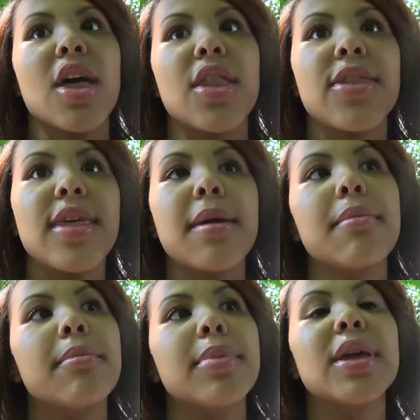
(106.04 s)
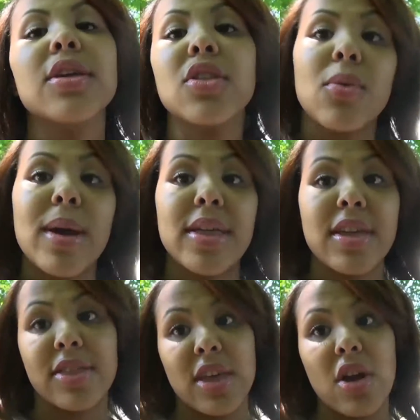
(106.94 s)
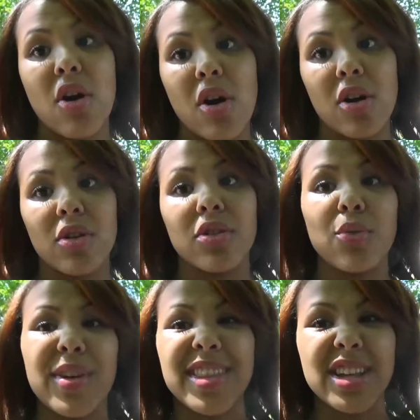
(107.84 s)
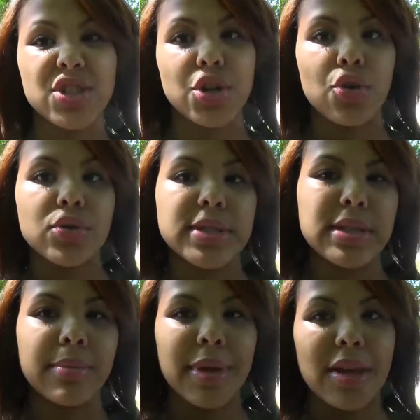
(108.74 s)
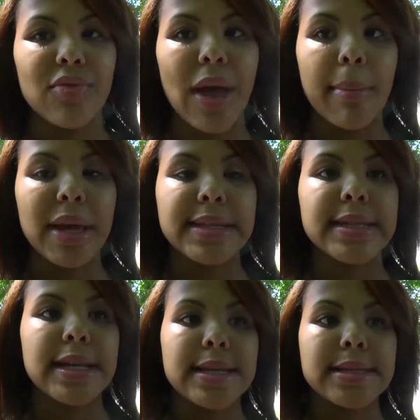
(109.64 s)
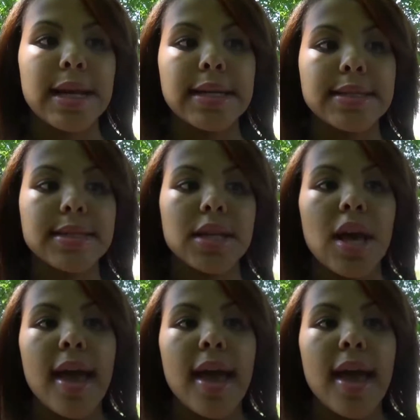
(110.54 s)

them being the way that they are, or the way they chose to be, if that makes any sense.